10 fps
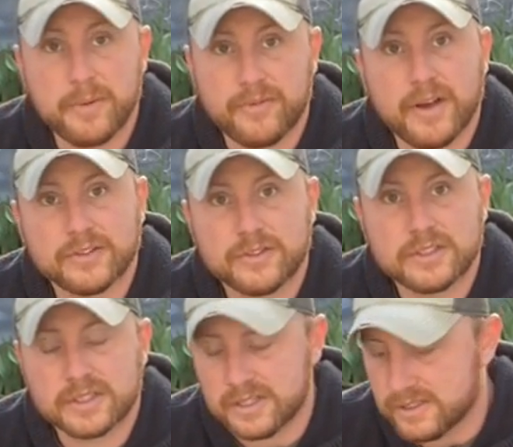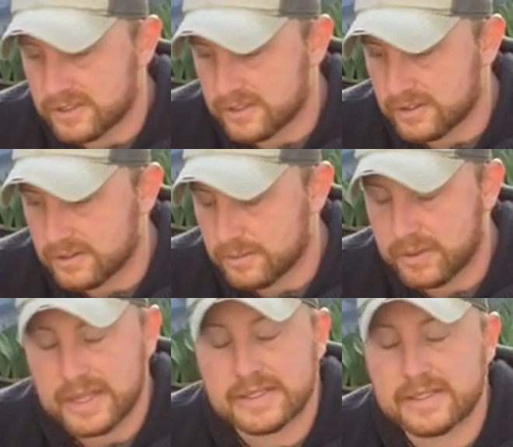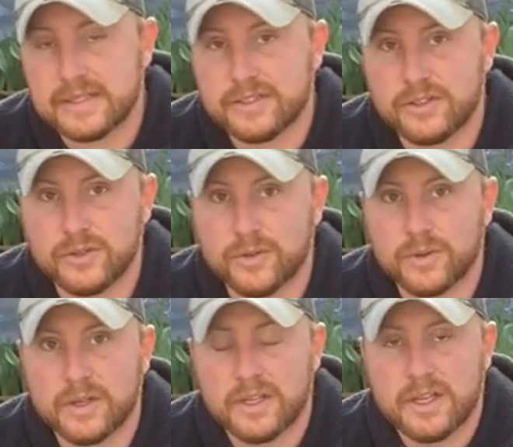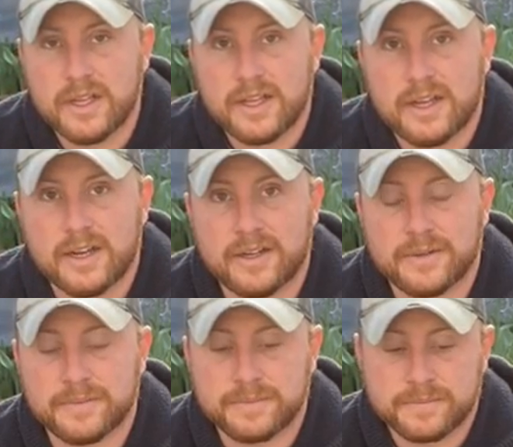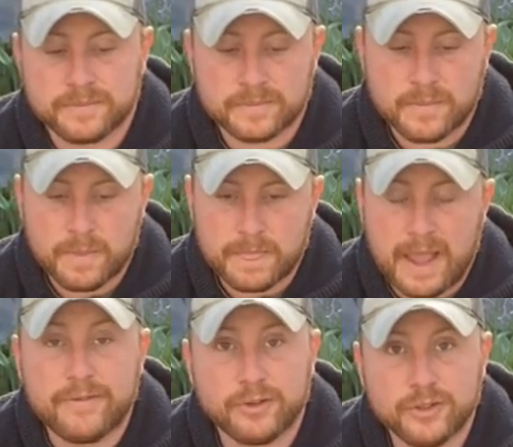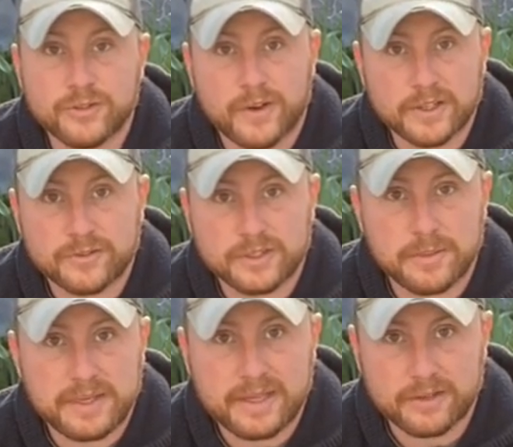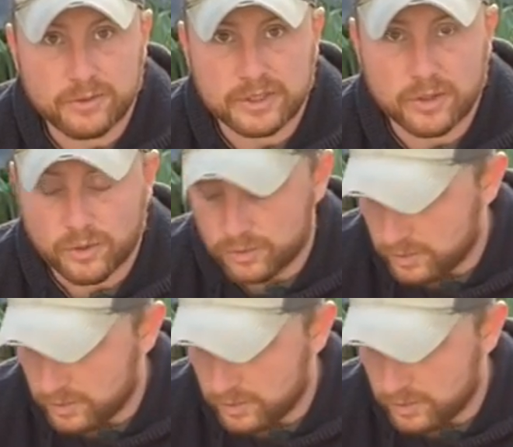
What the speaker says: of phosphorus because plants tend to have reduced phosphorus uptake in really cold